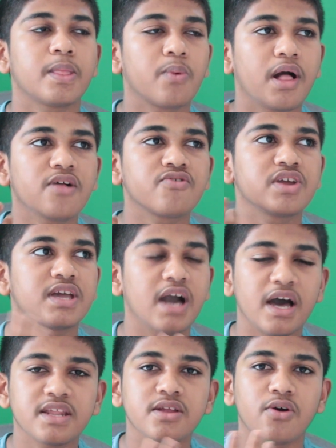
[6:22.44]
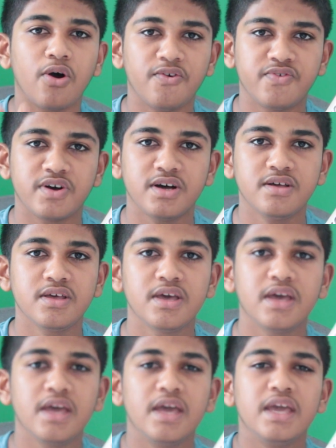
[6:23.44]
well-regarded author,
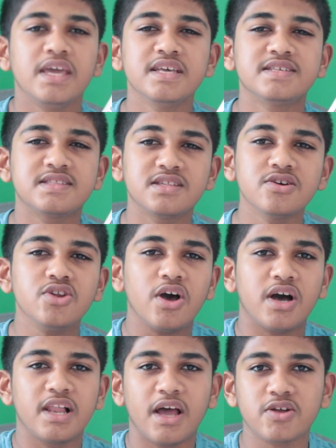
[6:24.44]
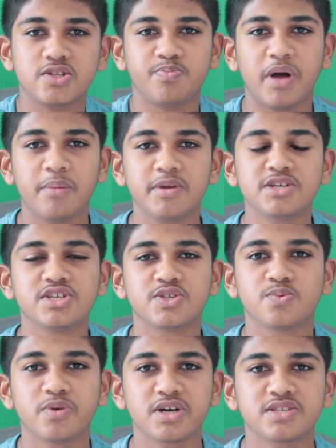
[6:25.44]
he is still not allowed to publish
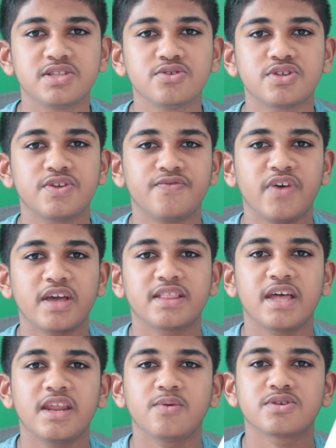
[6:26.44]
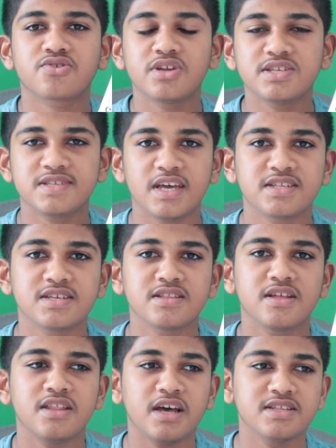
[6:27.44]
his works due to the fact that it was criticizing
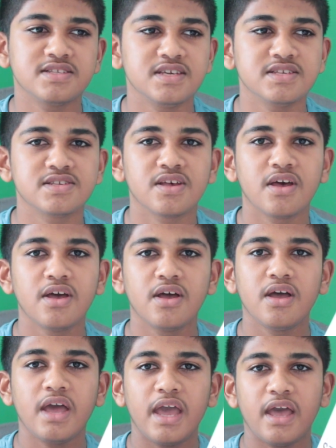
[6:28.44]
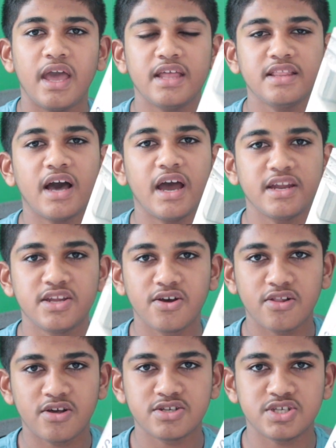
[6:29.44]
the Nazis and the
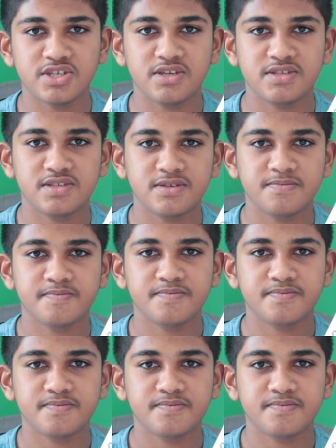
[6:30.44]
ideologies.